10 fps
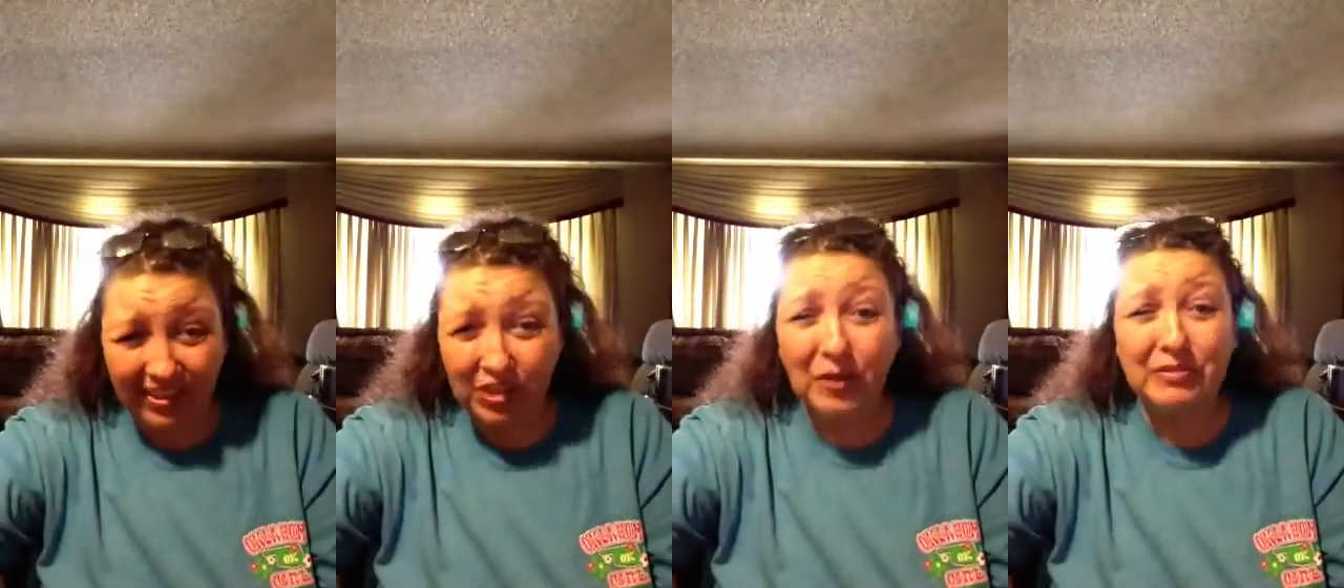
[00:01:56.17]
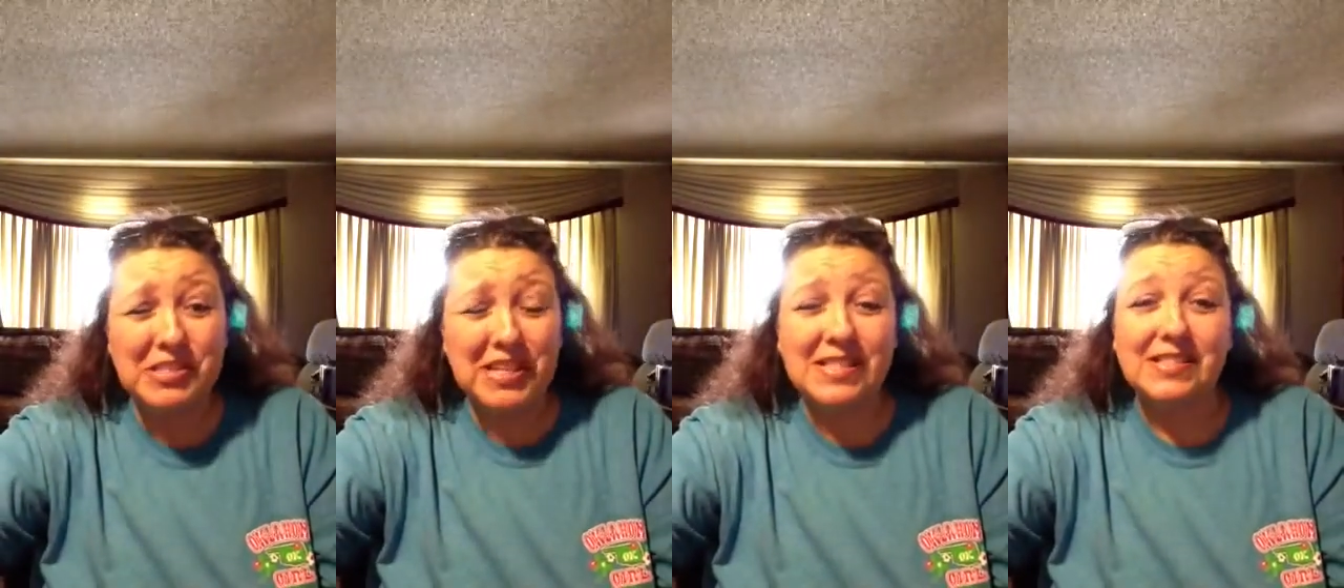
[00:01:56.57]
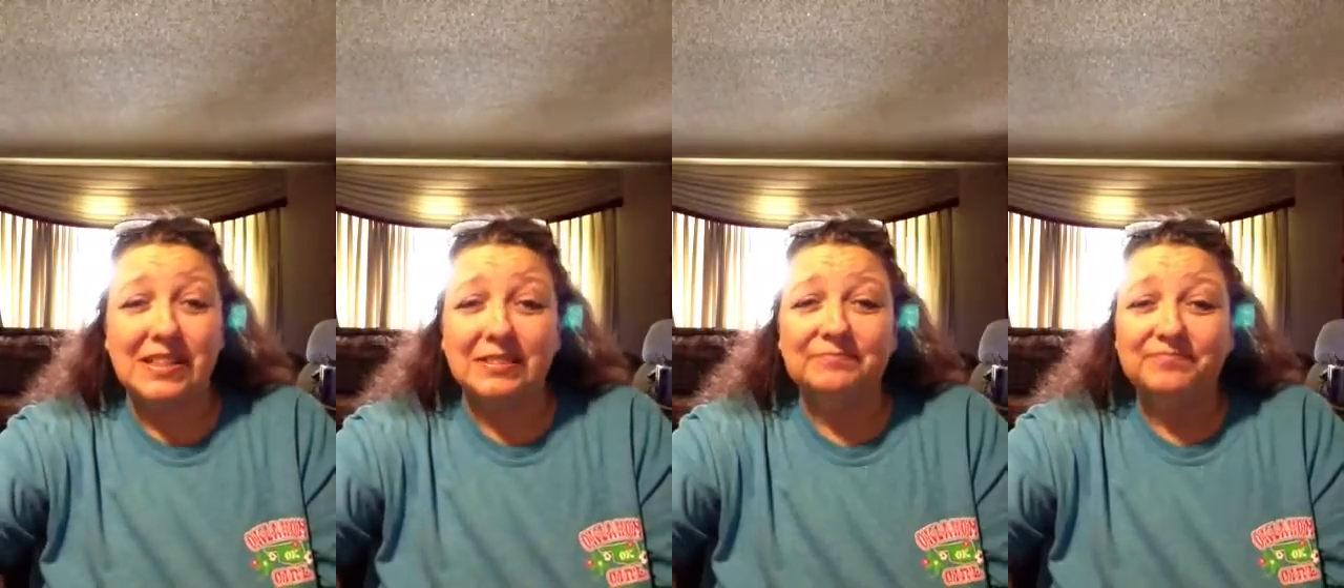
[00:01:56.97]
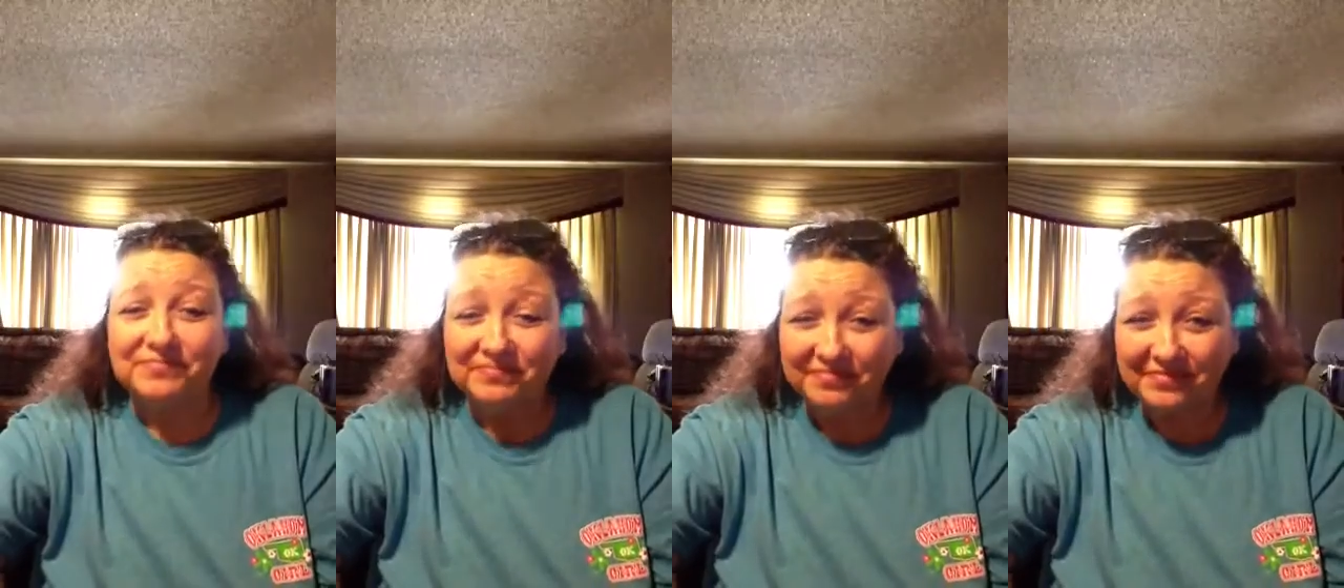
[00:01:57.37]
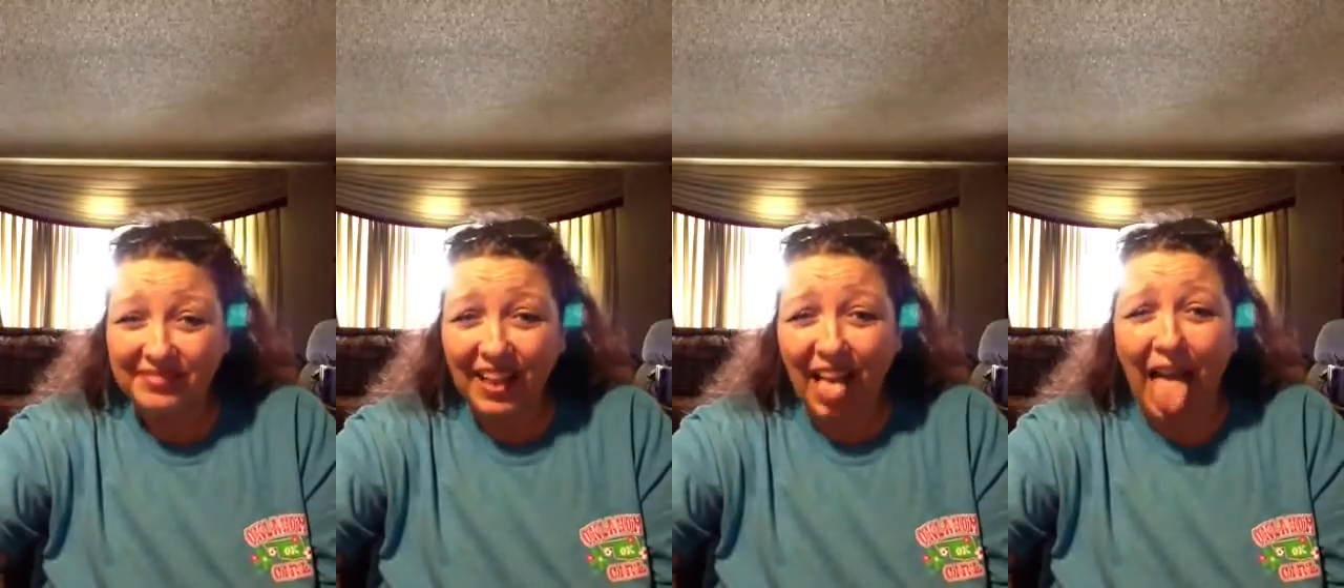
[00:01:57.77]
Whoever says that
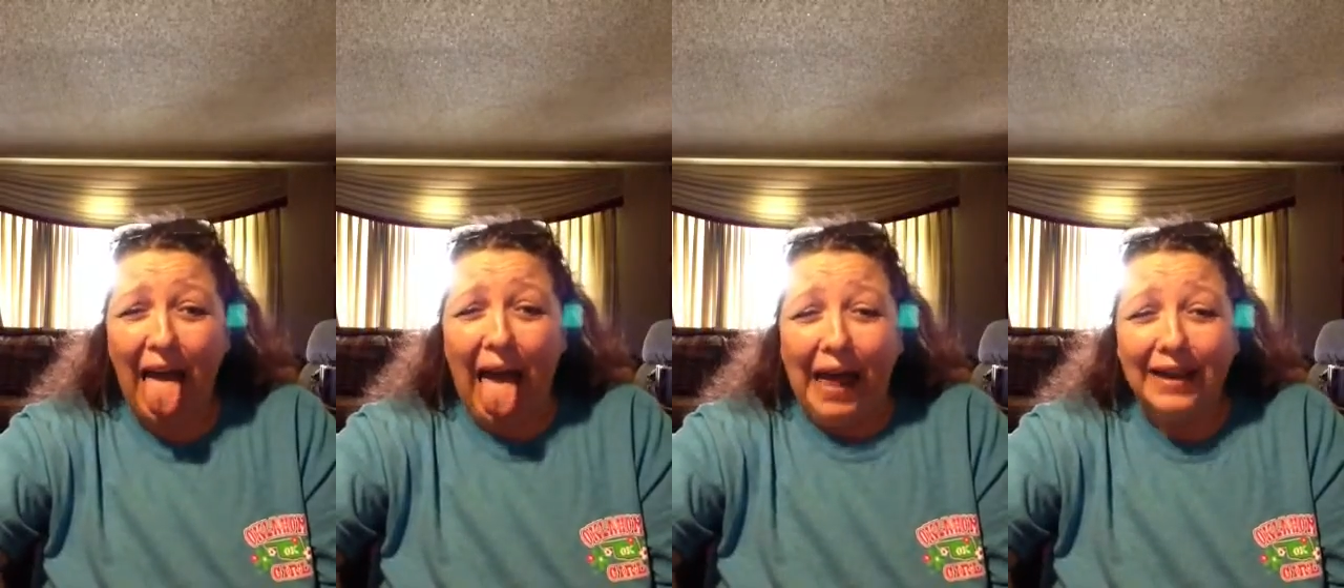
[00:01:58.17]
uh,